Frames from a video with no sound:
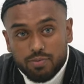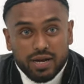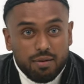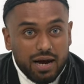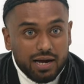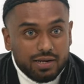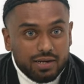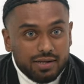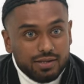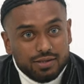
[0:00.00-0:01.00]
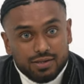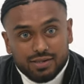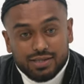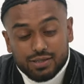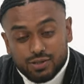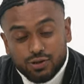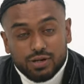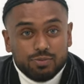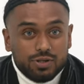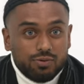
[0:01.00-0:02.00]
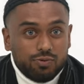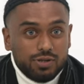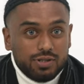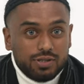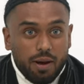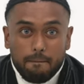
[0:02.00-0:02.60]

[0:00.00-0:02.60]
him in the back, took him to the woods,